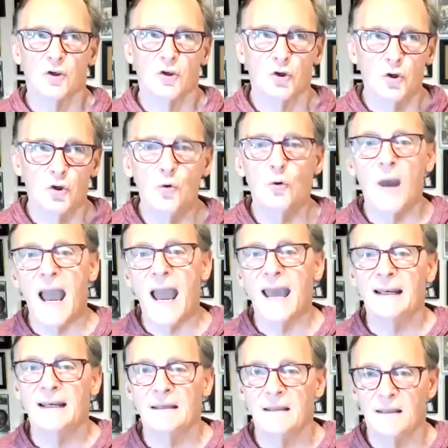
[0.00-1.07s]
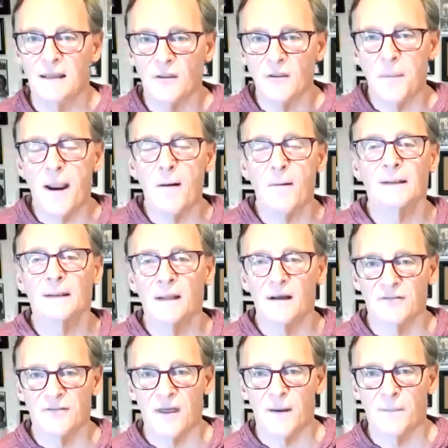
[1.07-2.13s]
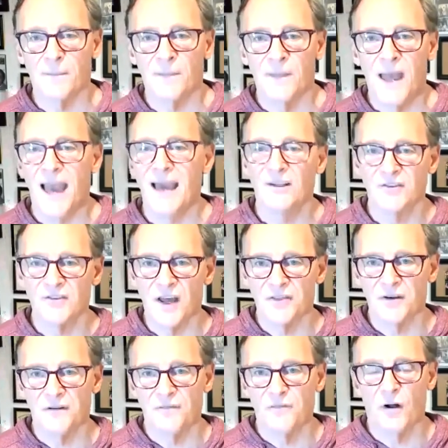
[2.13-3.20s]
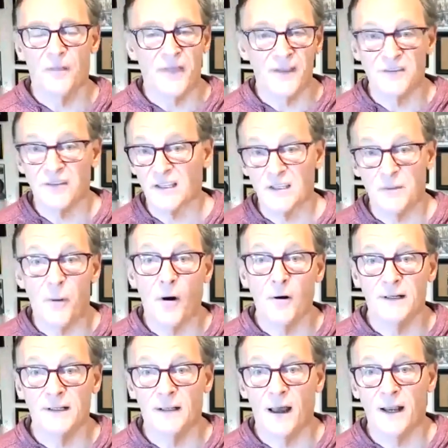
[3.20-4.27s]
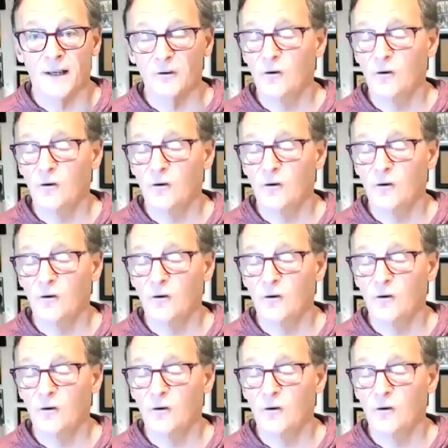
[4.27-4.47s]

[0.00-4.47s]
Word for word: you and the other parent love them and it's not their fault. That's like the party line.